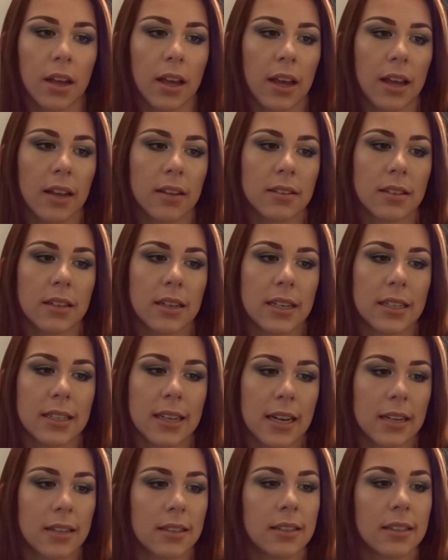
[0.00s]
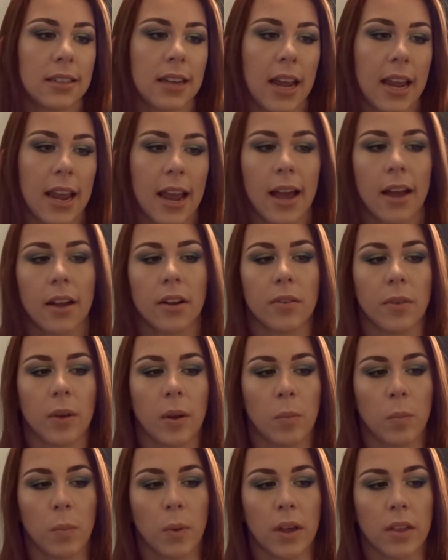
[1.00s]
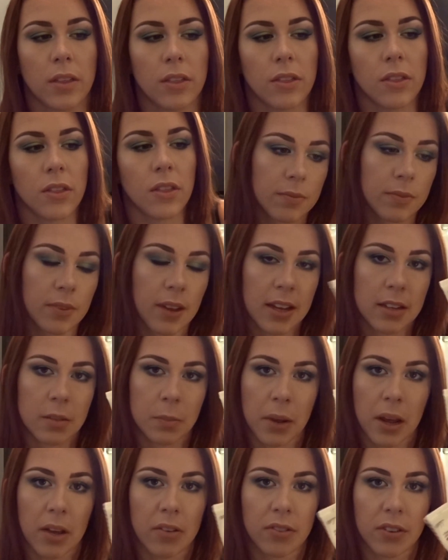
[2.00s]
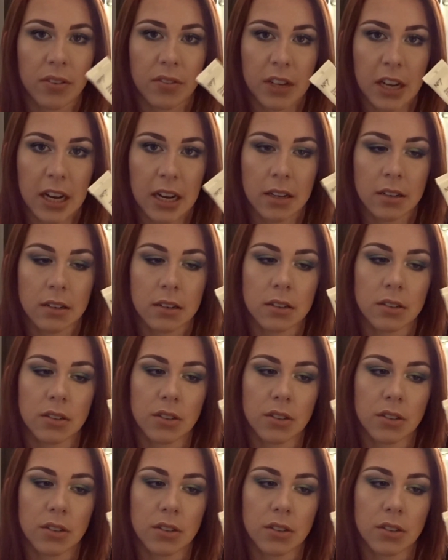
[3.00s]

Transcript: It's an intense day hand cream with SPF 15.